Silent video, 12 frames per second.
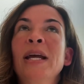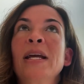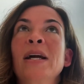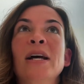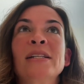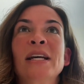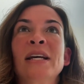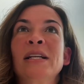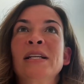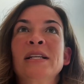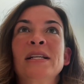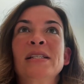
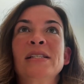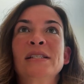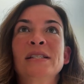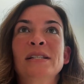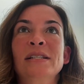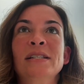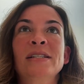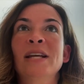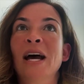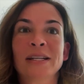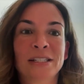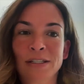content does
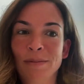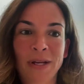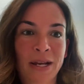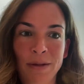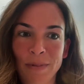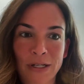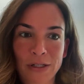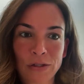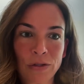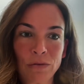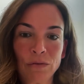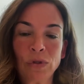not need to be
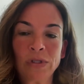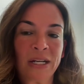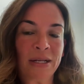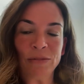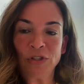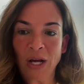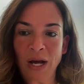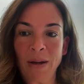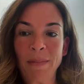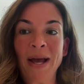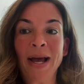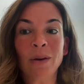anybody's full-time
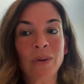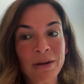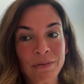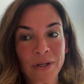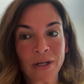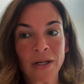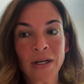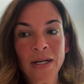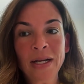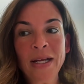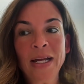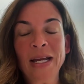job. However,
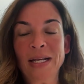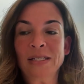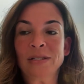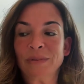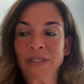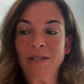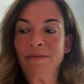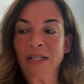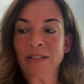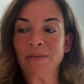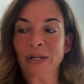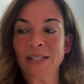it is a really
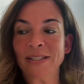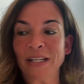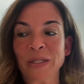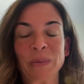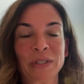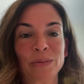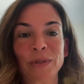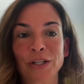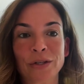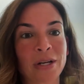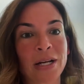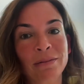effective way to tell the world what
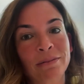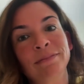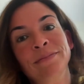you're good at.